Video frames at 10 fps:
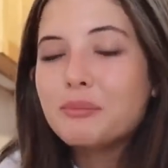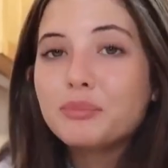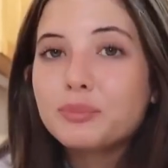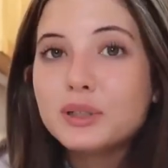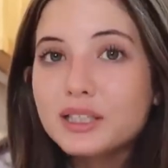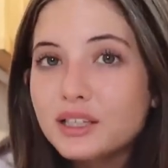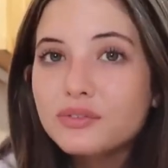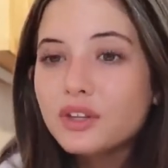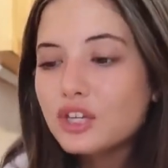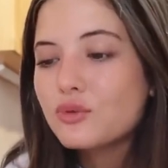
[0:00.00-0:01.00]
and
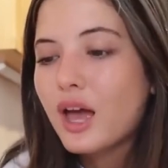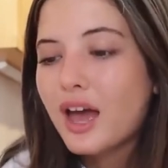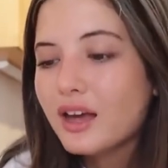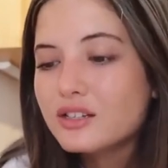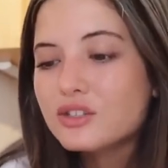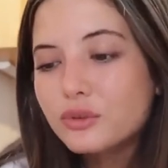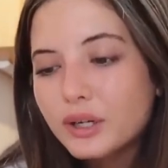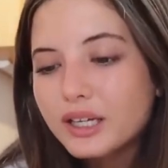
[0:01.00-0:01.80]
belief that you can do